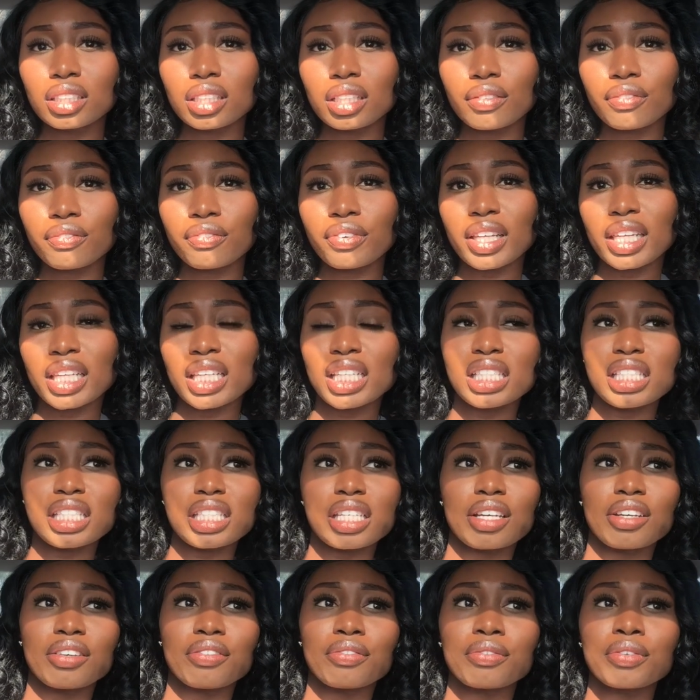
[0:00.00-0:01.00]
feelings
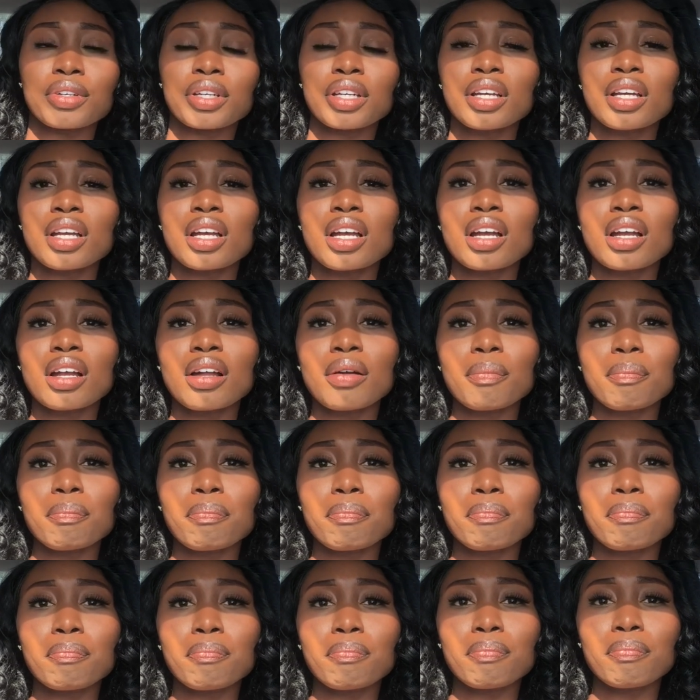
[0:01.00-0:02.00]
of
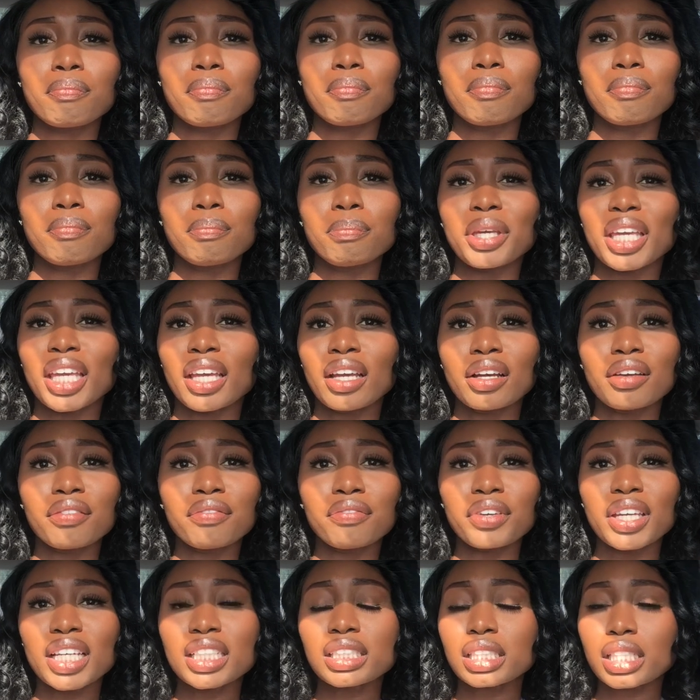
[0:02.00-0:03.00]
being a
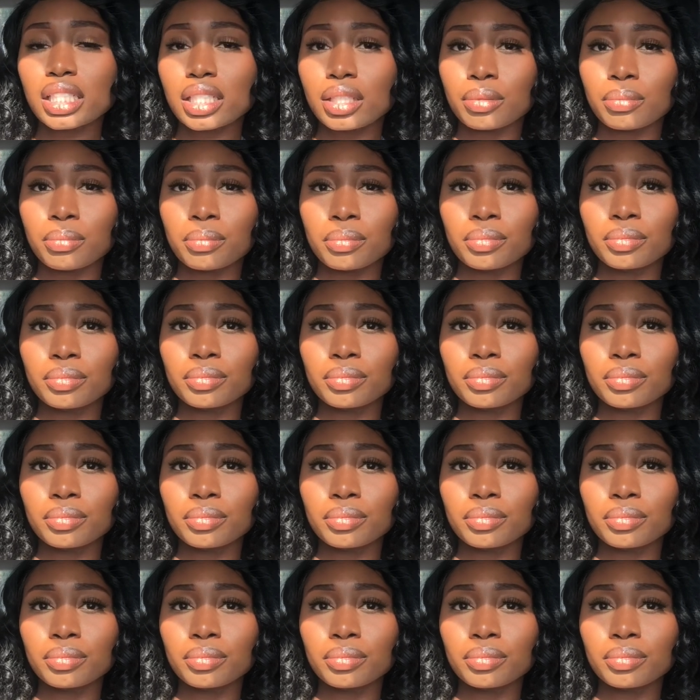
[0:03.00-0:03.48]
victim,